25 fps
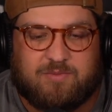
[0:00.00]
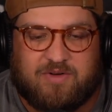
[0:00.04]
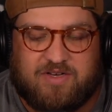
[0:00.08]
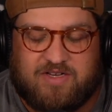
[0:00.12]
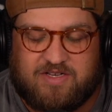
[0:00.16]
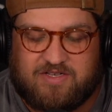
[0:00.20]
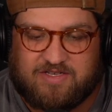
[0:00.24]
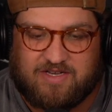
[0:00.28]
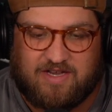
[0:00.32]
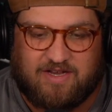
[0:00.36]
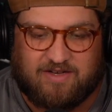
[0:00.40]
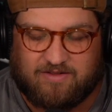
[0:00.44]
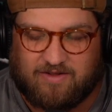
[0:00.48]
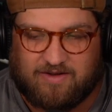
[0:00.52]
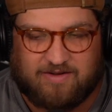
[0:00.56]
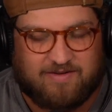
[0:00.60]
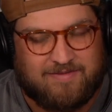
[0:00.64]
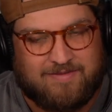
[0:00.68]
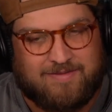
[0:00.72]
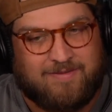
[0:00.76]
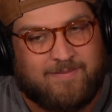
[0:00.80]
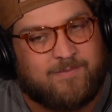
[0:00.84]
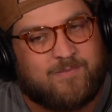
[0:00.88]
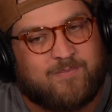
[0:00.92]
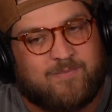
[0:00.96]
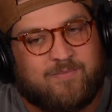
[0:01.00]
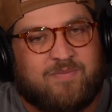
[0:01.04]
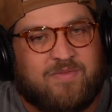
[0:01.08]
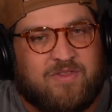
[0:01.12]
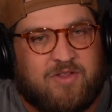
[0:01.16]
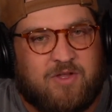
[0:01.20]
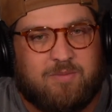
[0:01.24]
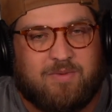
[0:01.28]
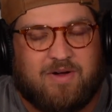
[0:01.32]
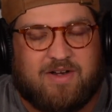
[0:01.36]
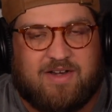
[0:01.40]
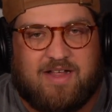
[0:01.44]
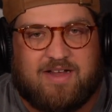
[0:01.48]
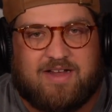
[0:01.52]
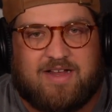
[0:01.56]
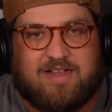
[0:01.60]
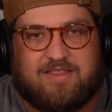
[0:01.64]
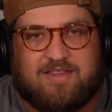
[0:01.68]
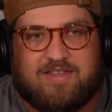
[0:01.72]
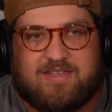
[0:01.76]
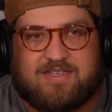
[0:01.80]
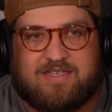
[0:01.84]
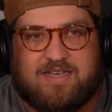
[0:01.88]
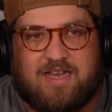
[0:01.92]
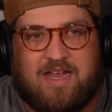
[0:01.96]
But he's saying like, you might not
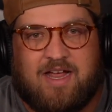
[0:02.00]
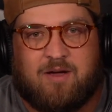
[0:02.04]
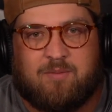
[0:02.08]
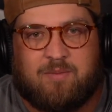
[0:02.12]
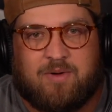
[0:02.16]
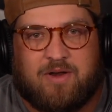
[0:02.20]
get this now,